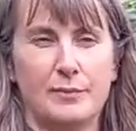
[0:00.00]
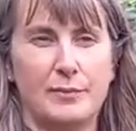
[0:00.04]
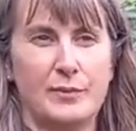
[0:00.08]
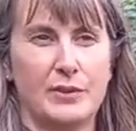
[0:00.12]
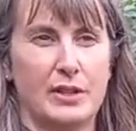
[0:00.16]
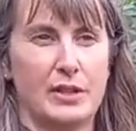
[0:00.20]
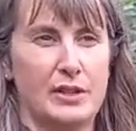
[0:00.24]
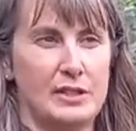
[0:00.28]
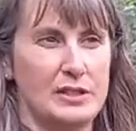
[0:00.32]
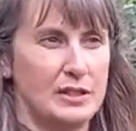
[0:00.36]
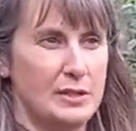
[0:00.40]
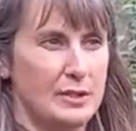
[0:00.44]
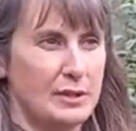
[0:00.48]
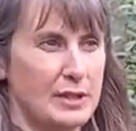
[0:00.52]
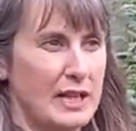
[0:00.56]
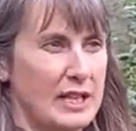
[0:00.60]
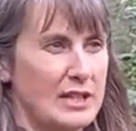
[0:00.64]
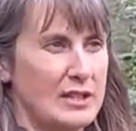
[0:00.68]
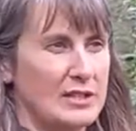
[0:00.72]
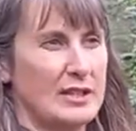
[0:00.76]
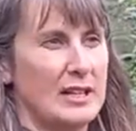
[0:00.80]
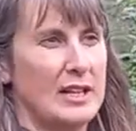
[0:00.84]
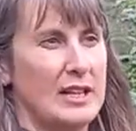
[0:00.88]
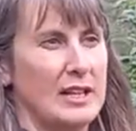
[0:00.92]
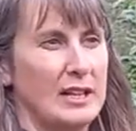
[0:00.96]
So you do the
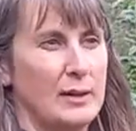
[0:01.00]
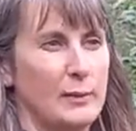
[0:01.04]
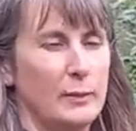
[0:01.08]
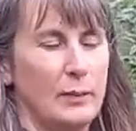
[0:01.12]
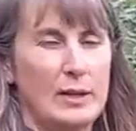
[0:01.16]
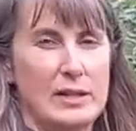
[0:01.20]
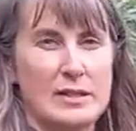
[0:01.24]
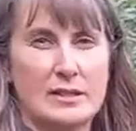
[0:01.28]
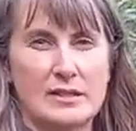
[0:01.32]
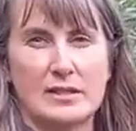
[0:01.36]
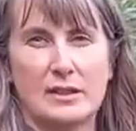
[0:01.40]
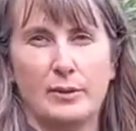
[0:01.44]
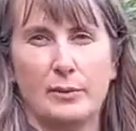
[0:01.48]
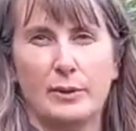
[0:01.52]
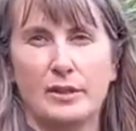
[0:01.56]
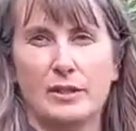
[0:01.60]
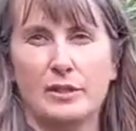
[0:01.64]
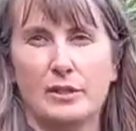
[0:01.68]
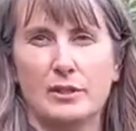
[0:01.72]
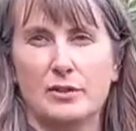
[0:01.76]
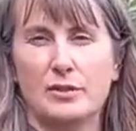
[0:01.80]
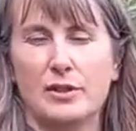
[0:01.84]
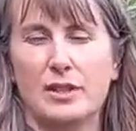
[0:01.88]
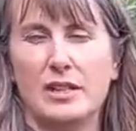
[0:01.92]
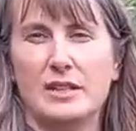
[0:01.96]
hedge laying in winter when the
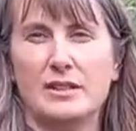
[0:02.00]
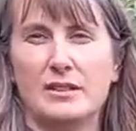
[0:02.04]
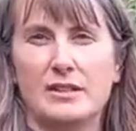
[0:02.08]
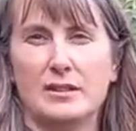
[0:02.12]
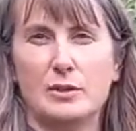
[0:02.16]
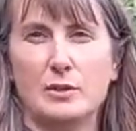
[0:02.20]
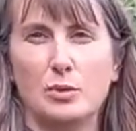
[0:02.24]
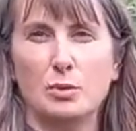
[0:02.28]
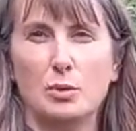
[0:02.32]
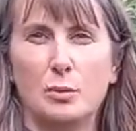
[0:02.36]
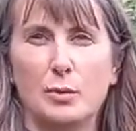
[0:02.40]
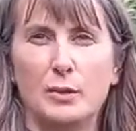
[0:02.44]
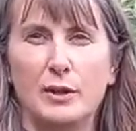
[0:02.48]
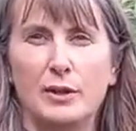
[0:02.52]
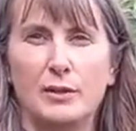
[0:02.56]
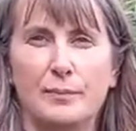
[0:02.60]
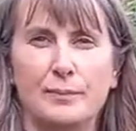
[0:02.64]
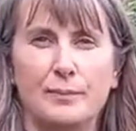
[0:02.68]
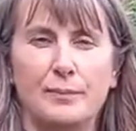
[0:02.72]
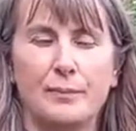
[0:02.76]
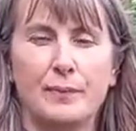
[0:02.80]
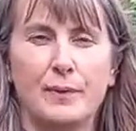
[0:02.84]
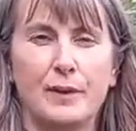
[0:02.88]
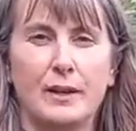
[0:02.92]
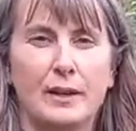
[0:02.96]
trees are dormant,
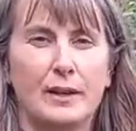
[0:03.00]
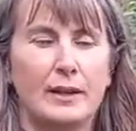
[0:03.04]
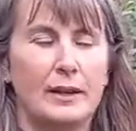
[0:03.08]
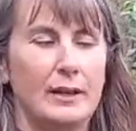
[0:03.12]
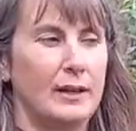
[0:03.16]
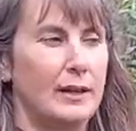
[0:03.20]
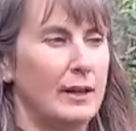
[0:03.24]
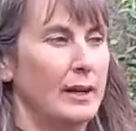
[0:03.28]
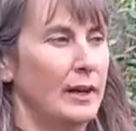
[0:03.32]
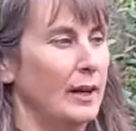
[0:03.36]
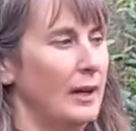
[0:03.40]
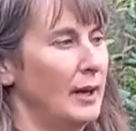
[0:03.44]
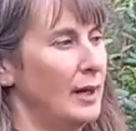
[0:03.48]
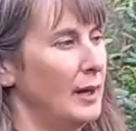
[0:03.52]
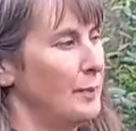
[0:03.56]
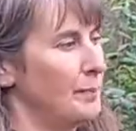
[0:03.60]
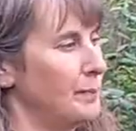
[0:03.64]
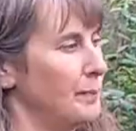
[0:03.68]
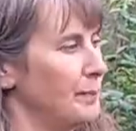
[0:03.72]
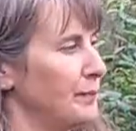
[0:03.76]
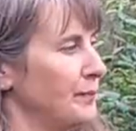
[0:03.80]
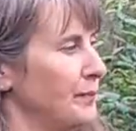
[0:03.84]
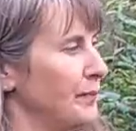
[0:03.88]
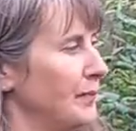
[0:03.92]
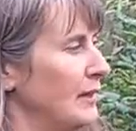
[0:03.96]

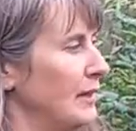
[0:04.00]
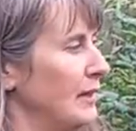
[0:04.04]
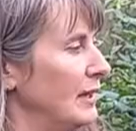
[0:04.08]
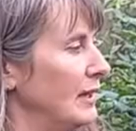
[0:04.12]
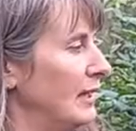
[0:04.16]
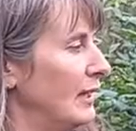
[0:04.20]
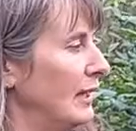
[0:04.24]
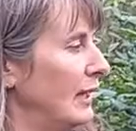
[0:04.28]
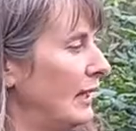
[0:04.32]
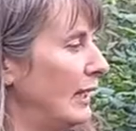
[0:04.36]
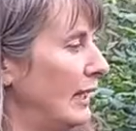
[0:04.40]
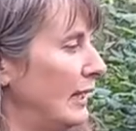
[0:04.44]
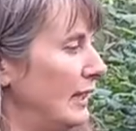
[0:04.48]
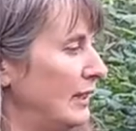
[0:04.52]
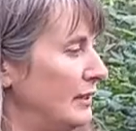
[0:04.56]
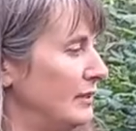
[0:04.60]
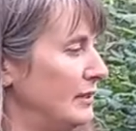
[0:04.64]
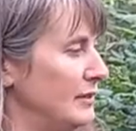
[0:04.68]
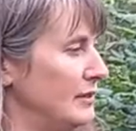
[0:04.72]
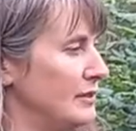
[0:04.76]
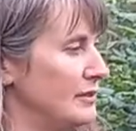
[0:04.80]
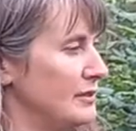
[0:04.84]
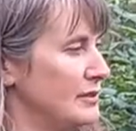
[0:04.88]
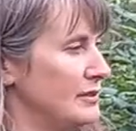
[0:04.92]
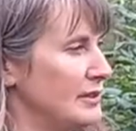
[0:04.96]

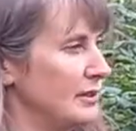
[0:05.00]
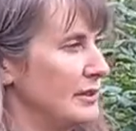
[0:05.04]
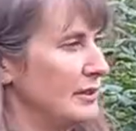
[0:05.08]
and